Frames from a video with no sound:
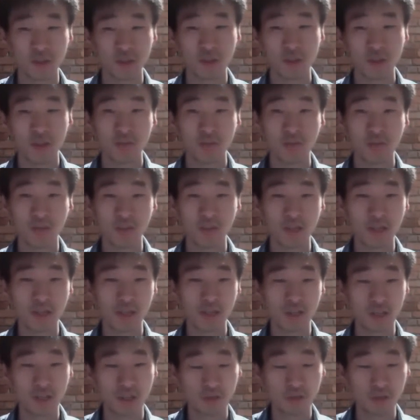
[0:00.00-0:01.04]
but then I can
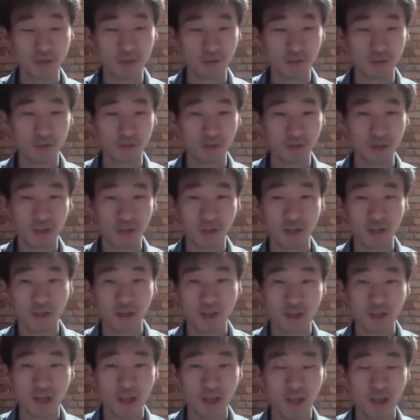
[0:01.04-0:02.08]
come in the morning
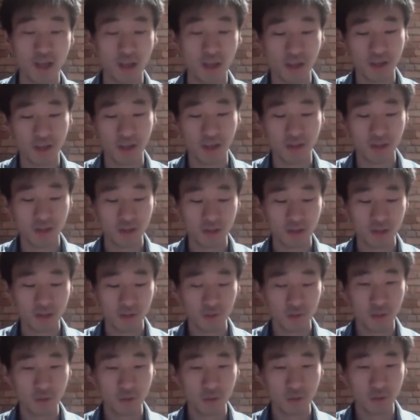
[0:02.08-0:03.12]
and we
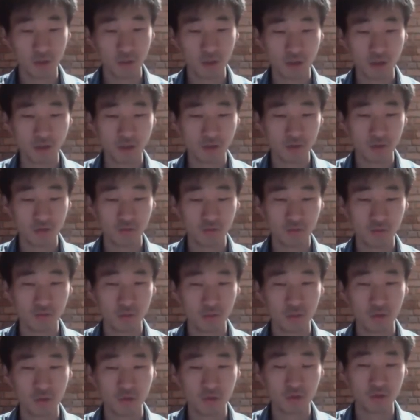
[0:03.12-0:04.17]
work on we
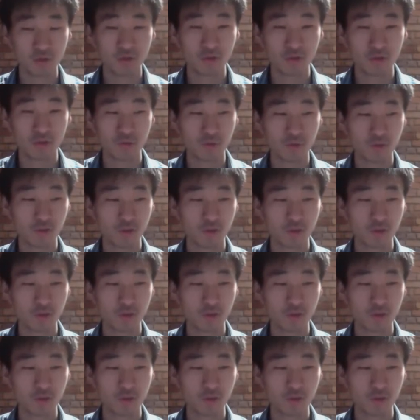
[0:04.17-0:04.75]
use two books.